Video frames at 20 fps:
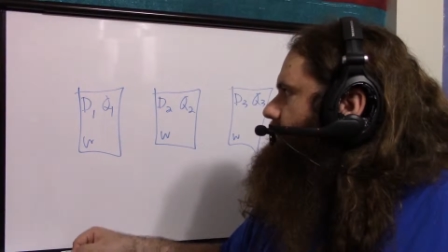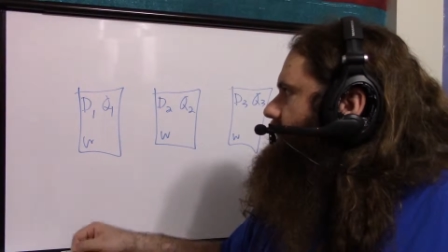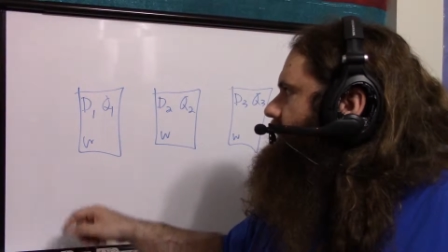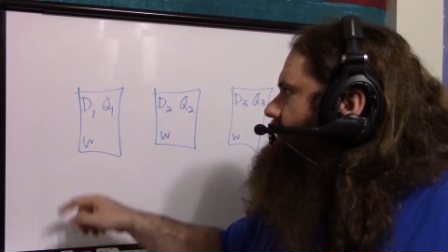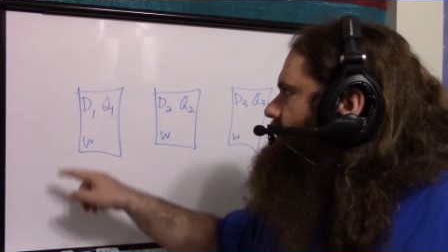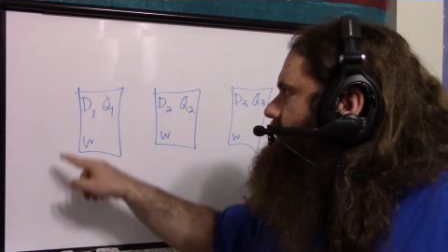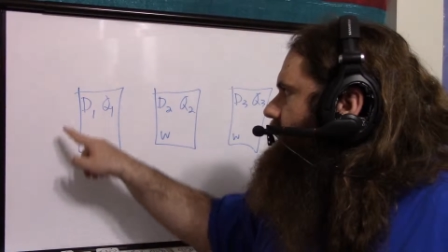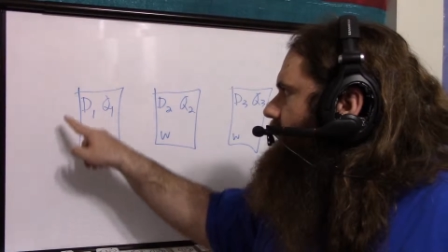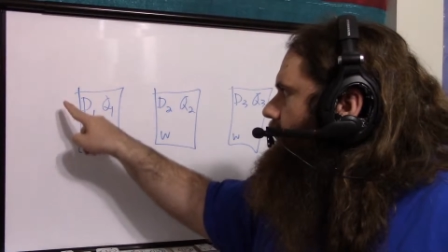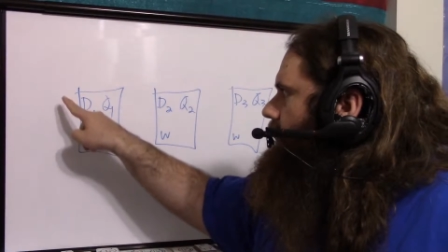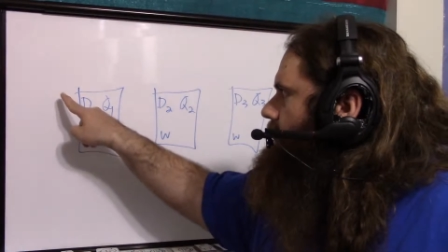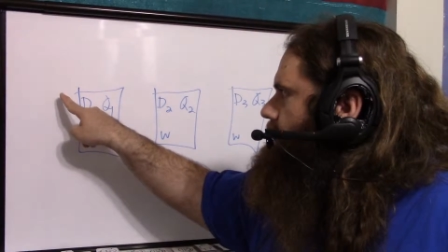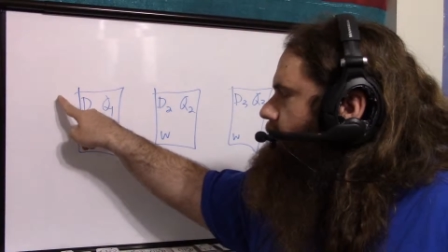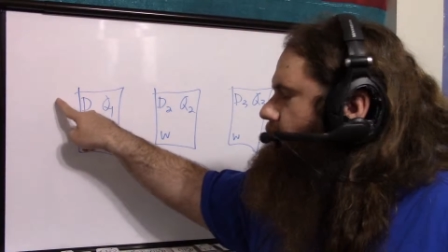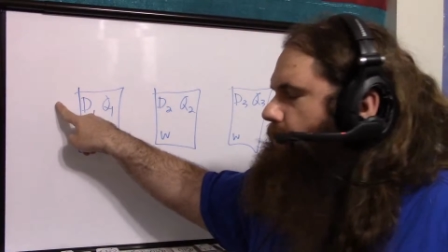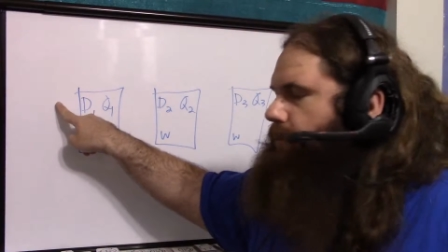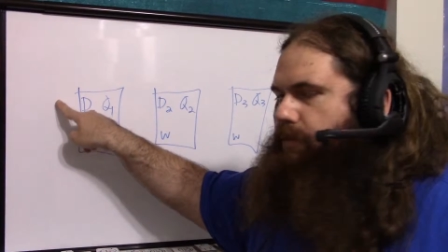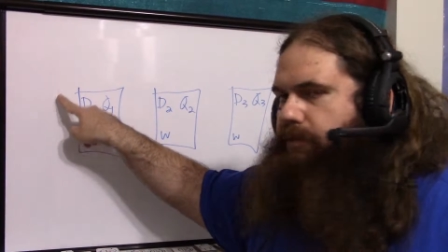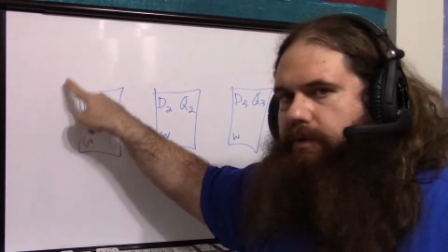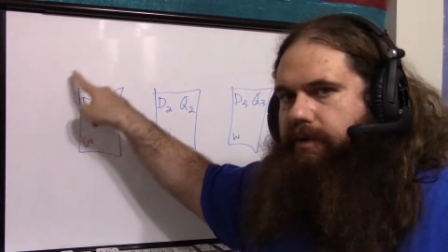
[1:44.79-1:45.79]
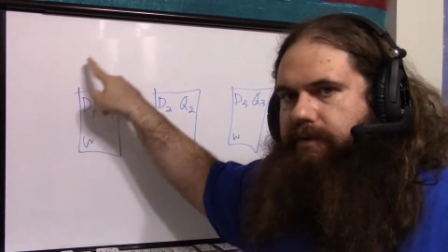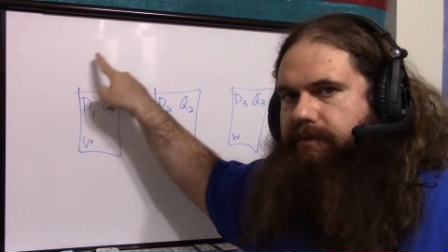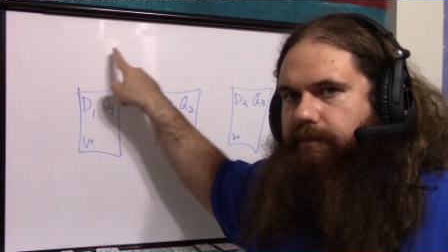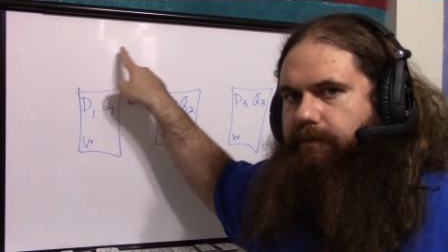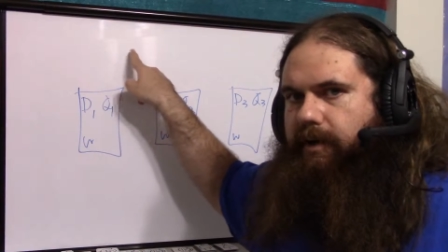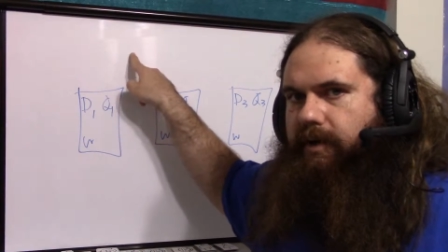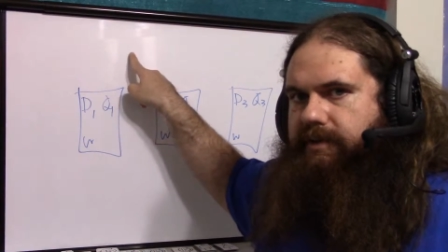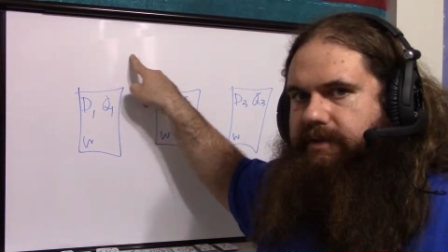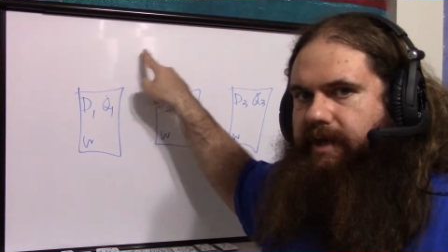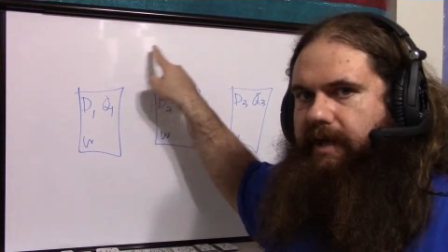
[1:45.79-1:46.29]
is to have some sort of
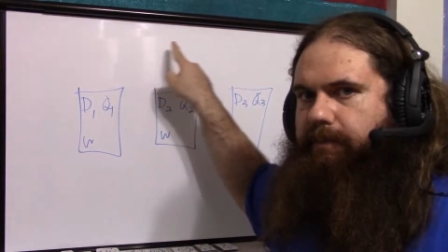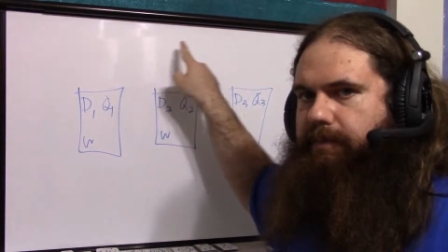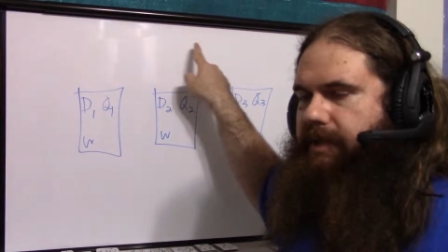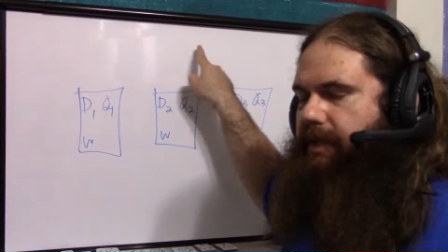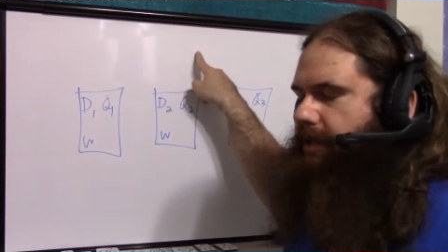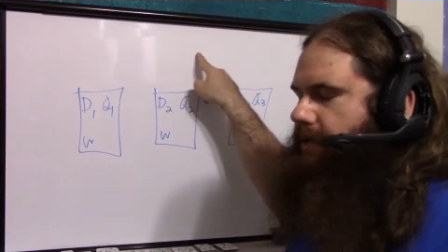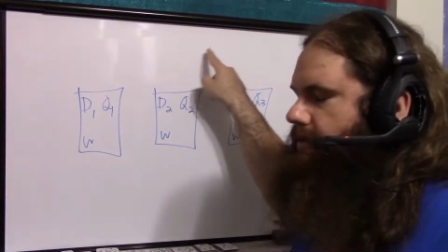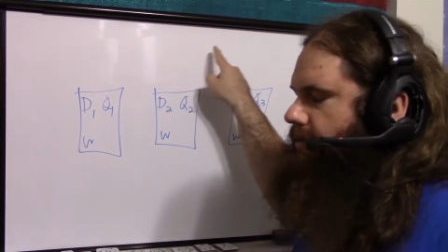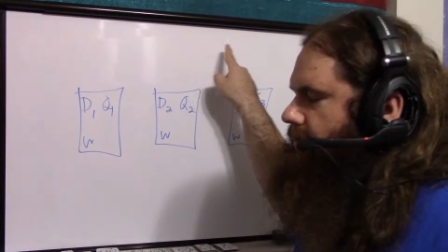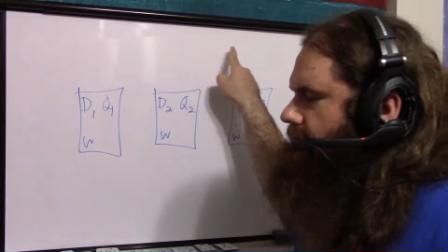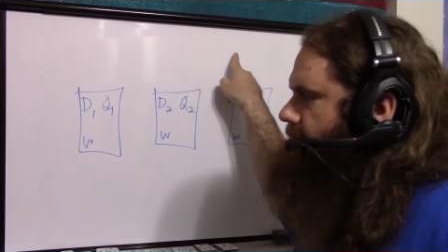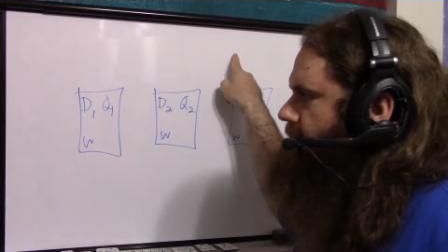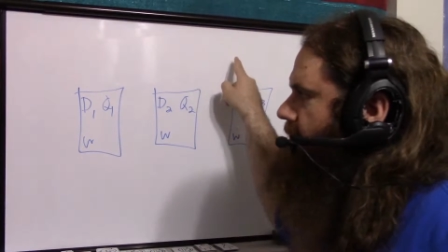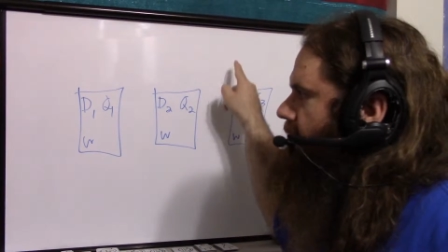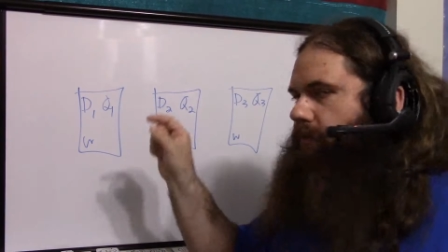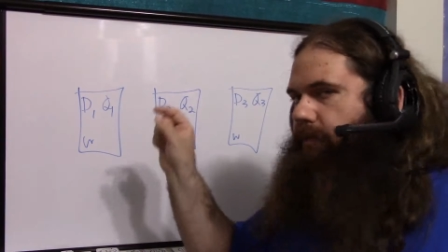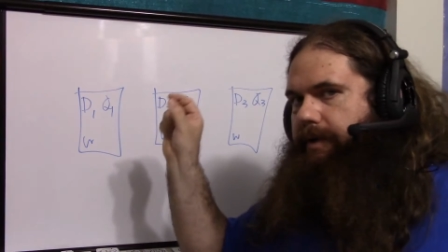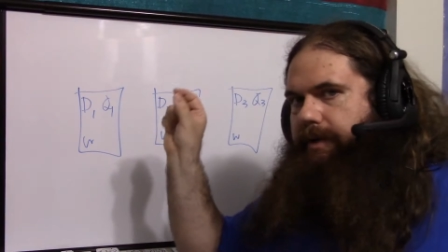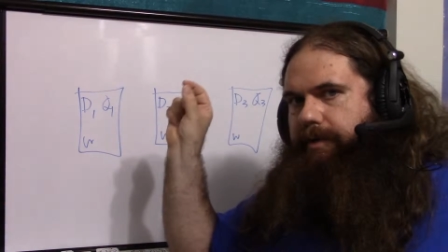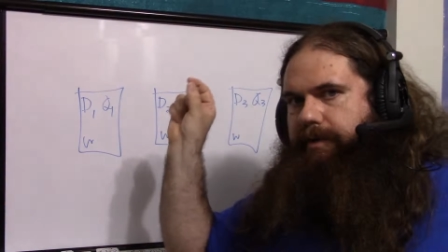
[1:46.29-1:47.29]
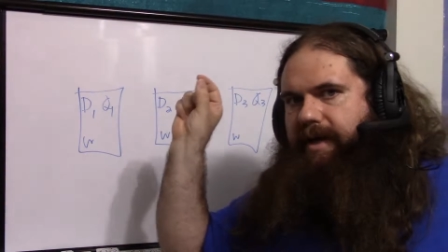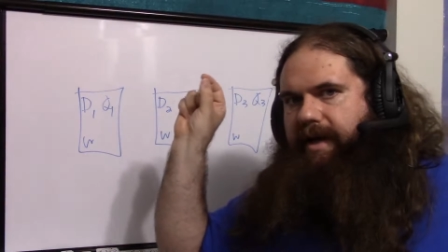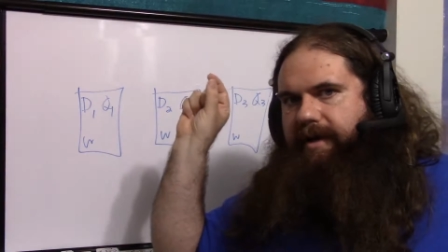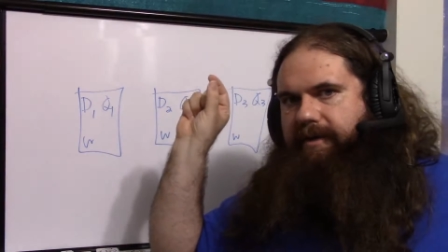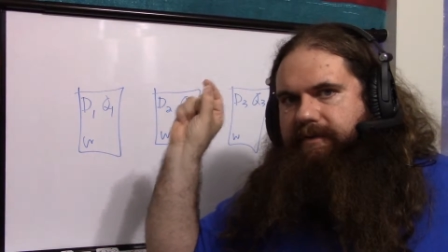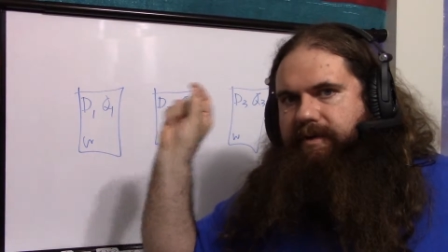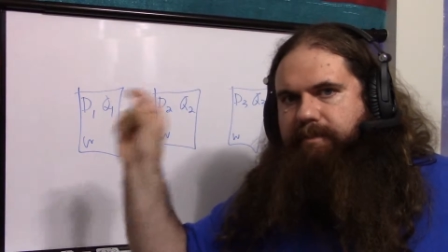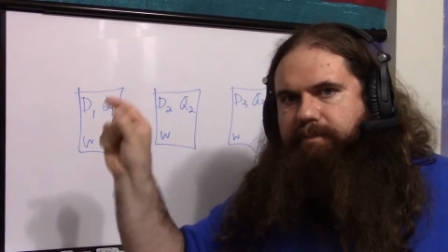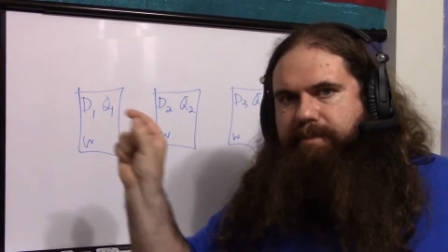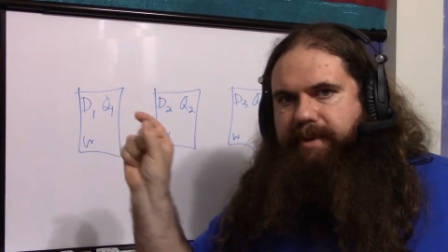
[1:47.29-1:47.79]
multiplexer where you
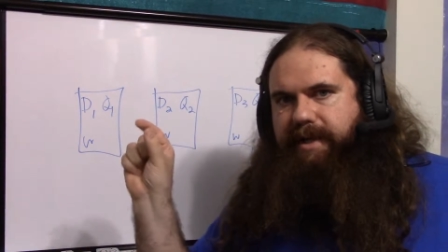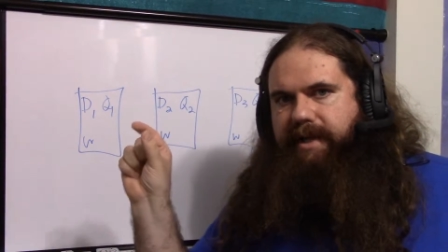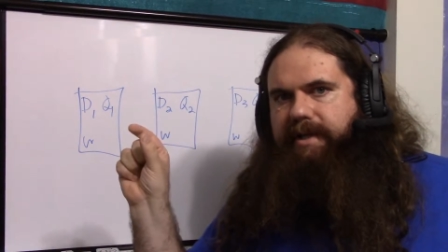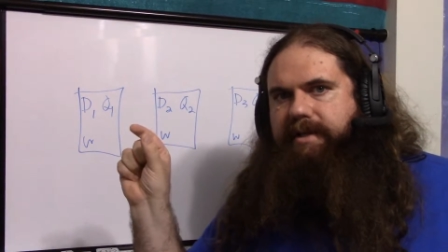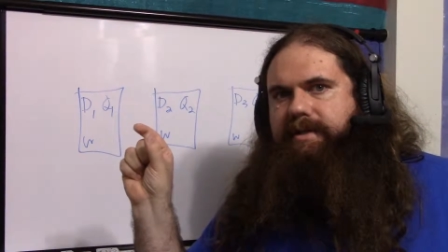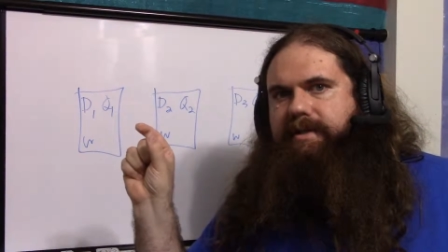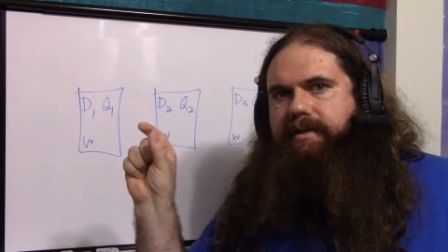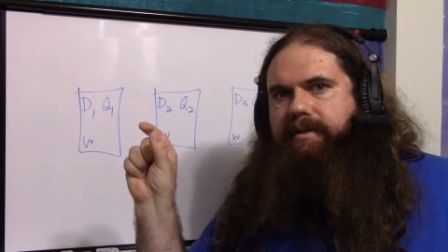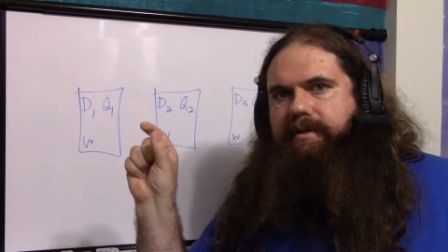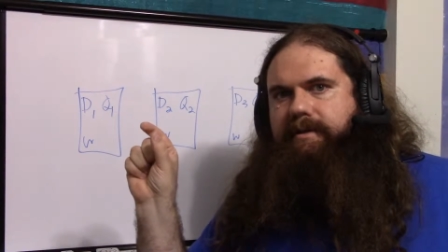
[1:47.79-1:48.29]
have a bit